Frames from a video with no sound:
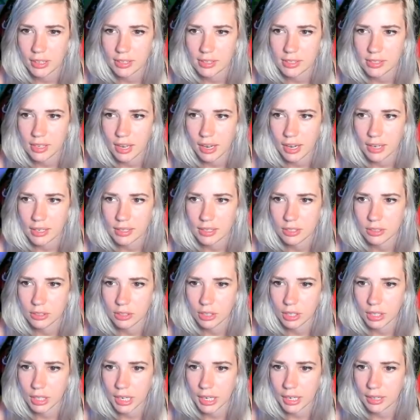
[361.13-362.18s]
side to
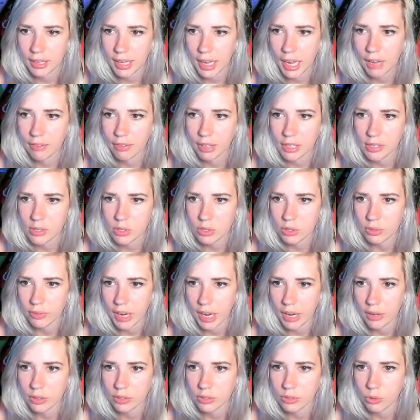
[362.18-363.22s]
look like they have like a sort of
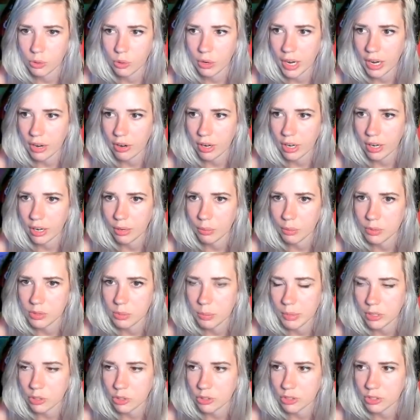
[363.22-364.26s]
outdoor area with some
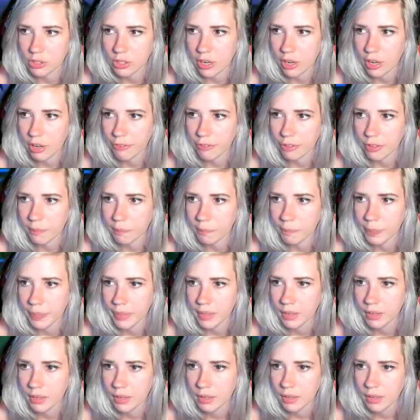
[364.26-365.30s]
extra stuff and
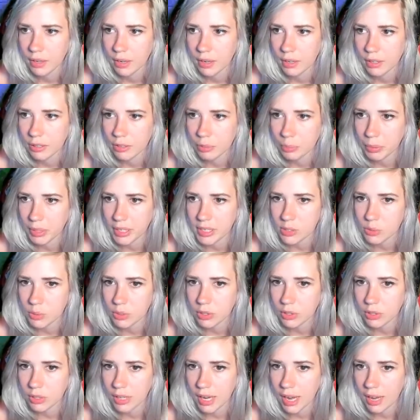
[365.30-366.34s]
a little place where you
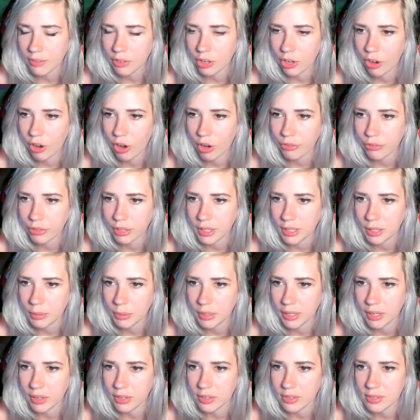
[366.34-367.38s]
can have a coffee,
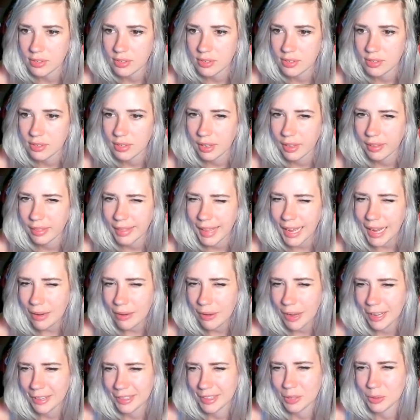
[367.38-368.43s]
because that
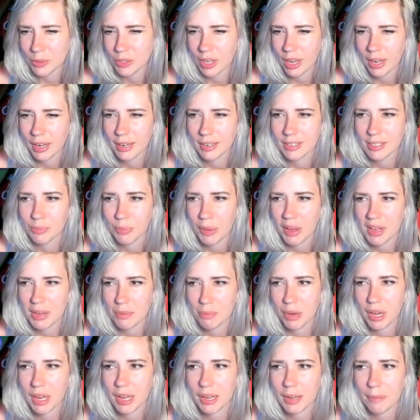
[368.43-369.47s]
I think was kind of inspired
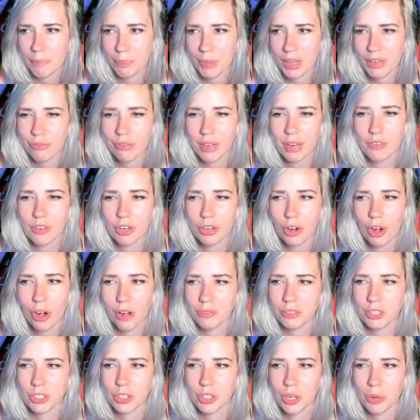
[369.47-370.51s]
by my favorite
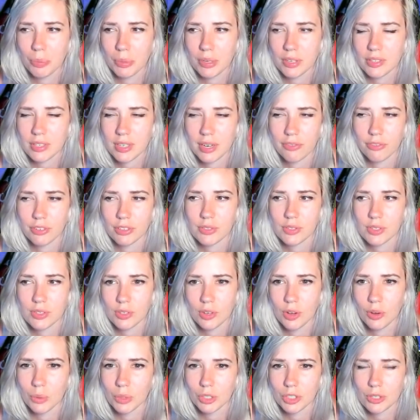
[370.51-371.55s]
coffee shop in San
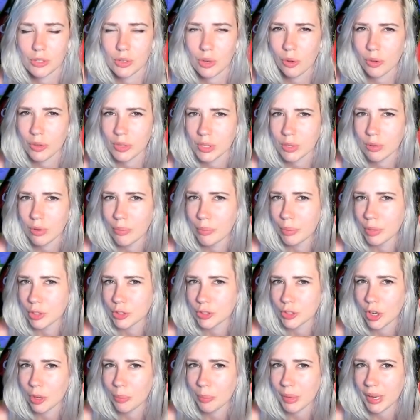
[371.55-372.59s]
Francisco, which is also a
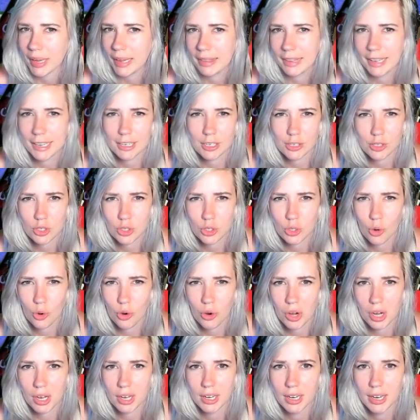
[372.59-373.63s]
bookshop and like a
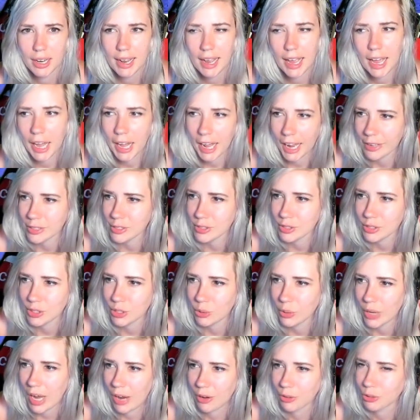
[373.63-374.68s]
store and has this
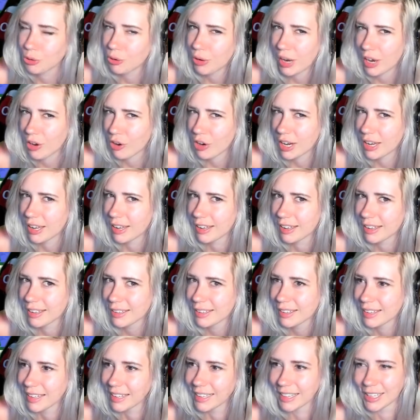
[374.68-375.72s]
cute outdoor area.
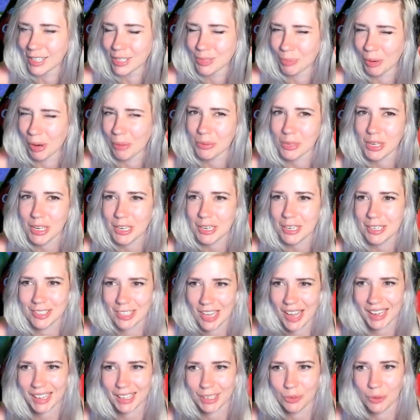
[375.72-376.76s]
Like that's probably
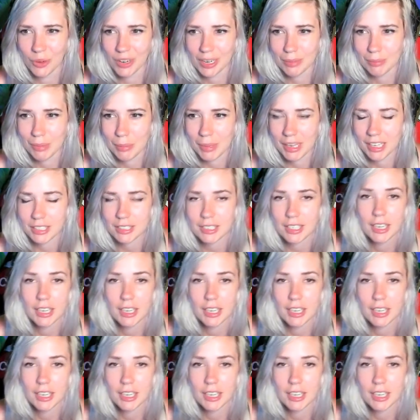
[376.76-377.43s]
exactly what I mimicked.